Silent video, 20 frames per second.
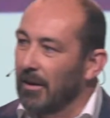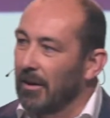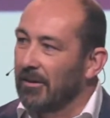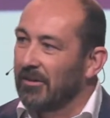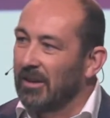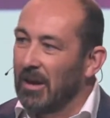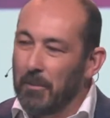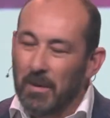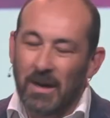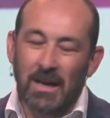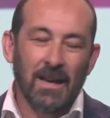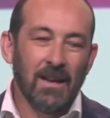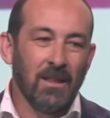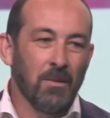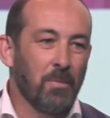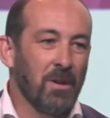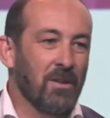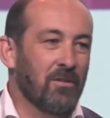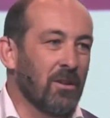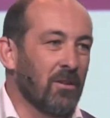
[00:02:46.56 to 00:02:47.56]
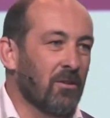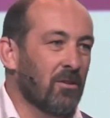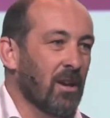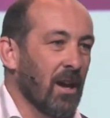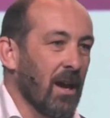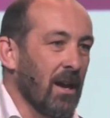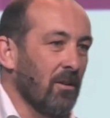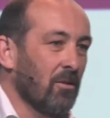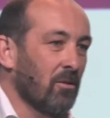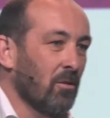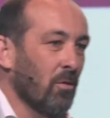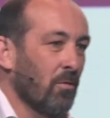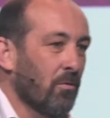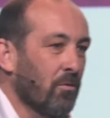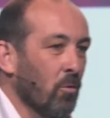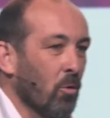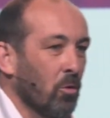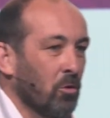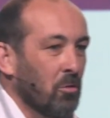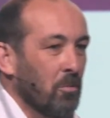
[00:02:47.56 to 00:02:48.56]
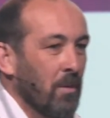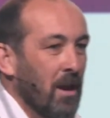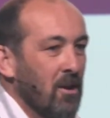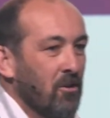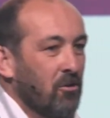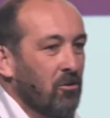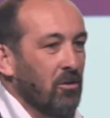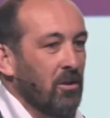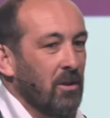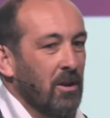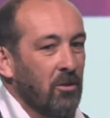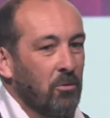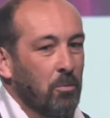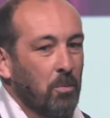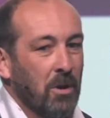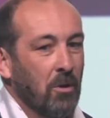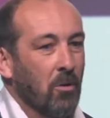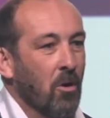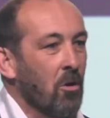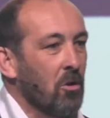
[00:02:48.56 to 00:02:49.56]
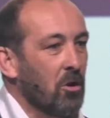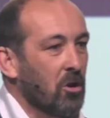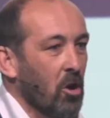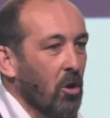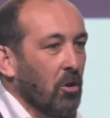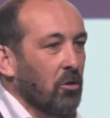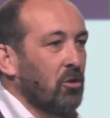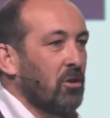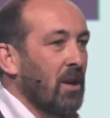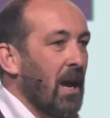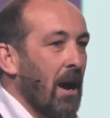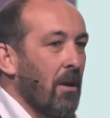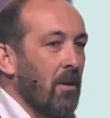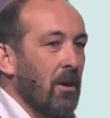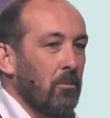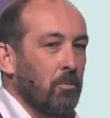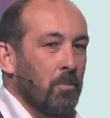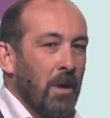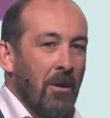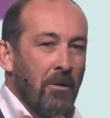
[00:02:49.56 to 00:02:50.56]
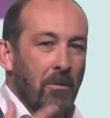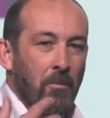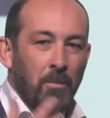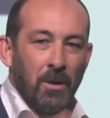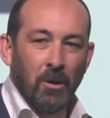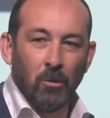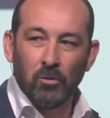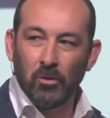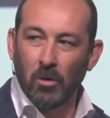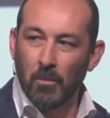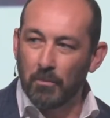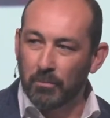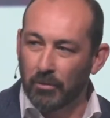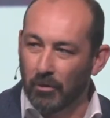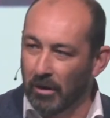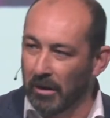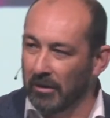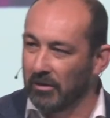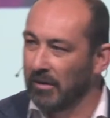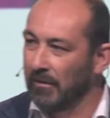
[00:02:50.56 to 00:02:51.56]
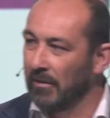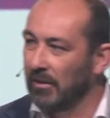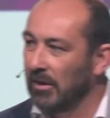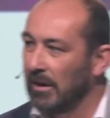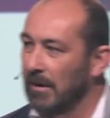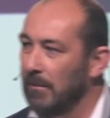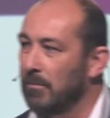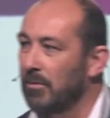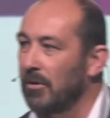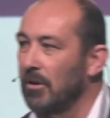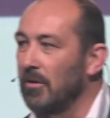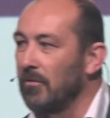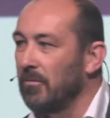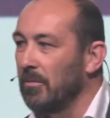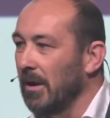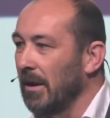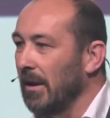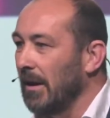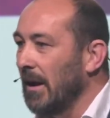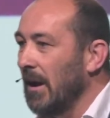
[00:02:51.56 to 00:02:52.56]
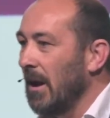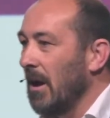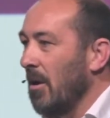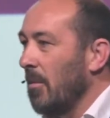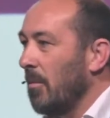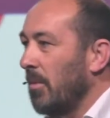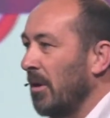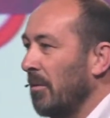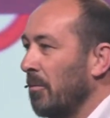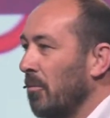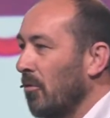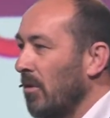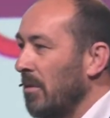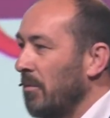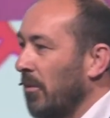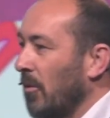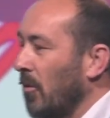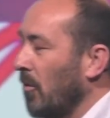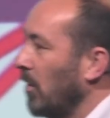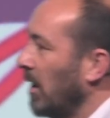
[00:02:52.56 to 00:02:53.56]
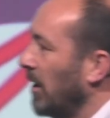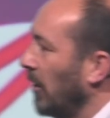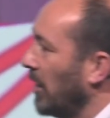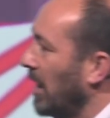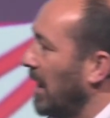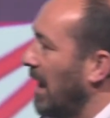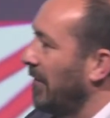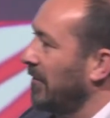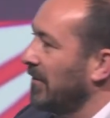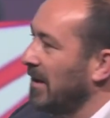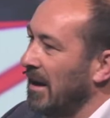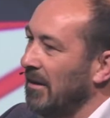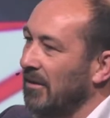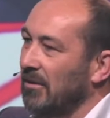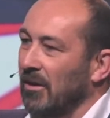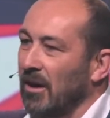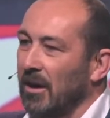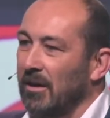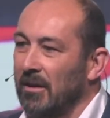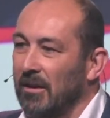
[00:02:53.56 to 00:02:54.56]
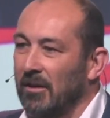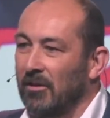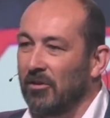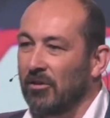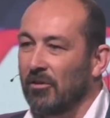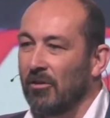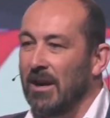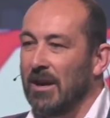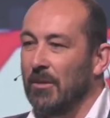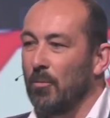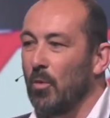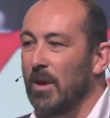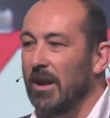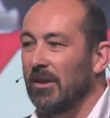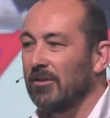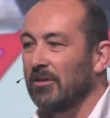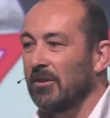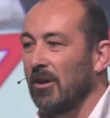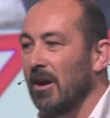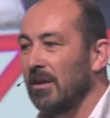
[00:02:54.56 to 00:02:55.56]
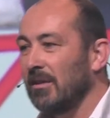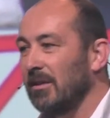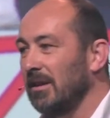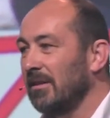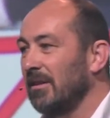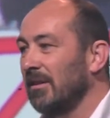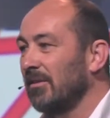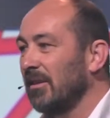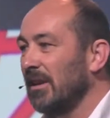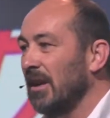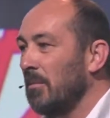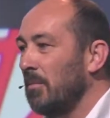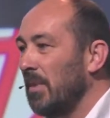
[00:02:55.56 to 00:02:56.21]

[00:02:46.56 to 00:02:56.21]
typically the business case for automation is built on cost out, it's built on productivity improvement. But more importantly, on the left-hand side of this screen, we're starting to see a